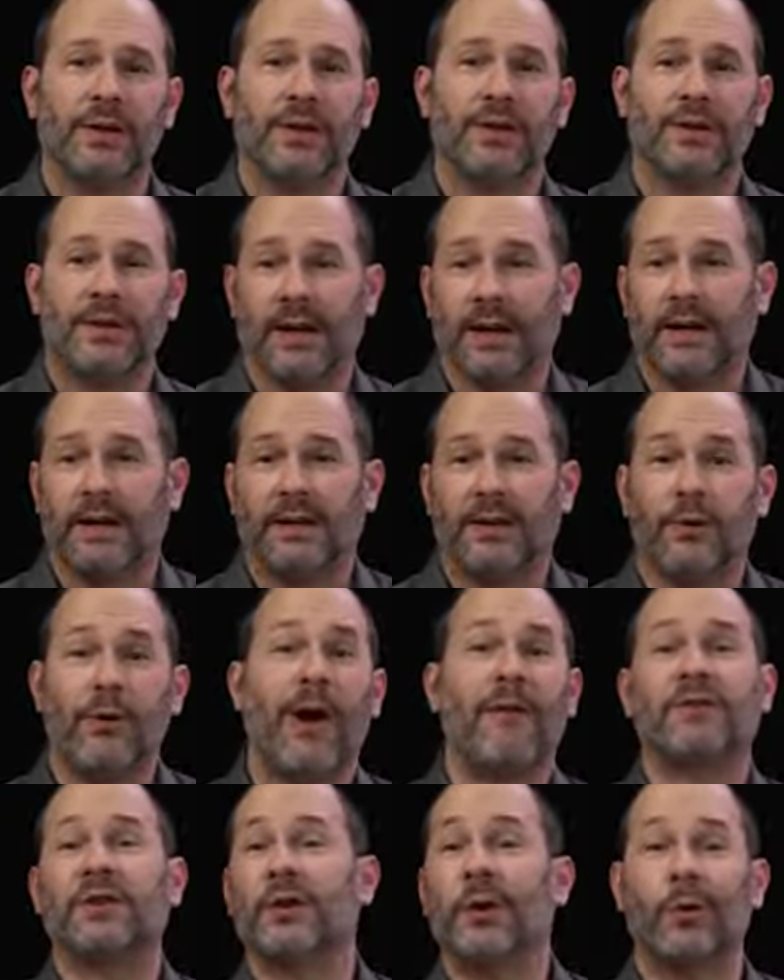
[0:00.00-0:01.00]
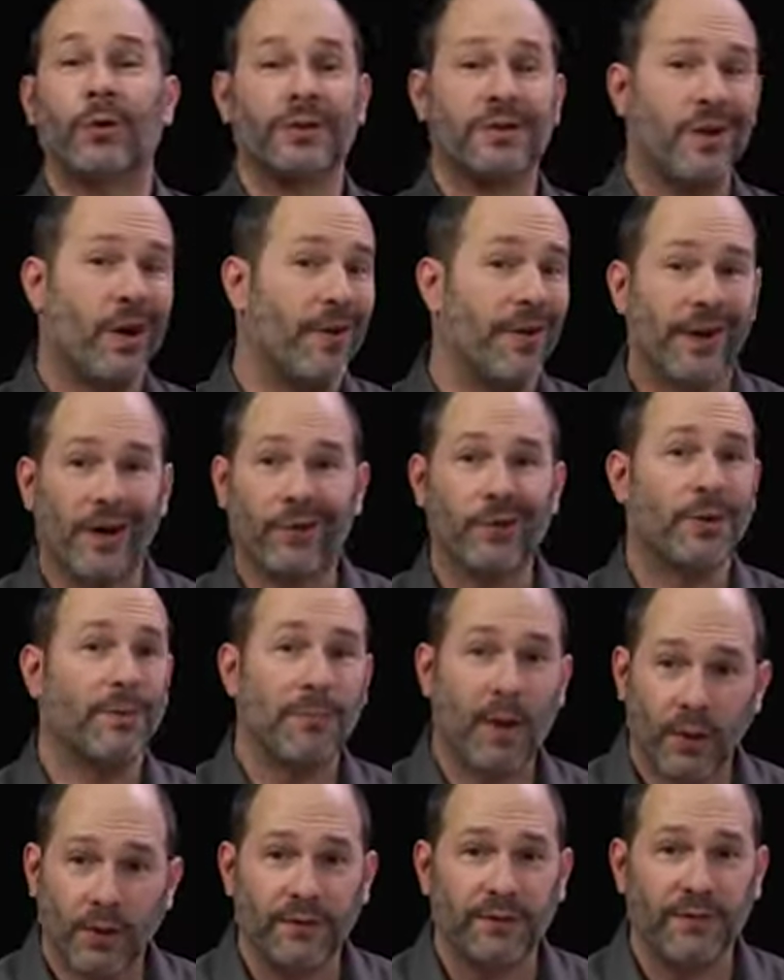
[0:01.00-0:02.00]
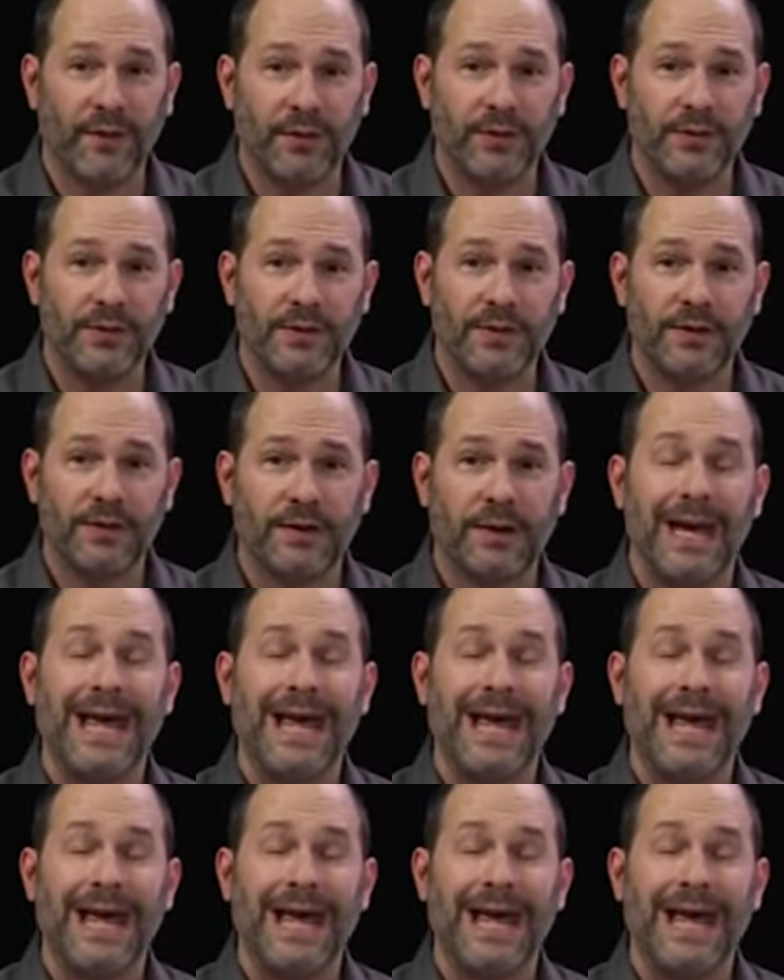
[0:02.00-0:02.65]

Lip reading: saying you have to go install that other component first.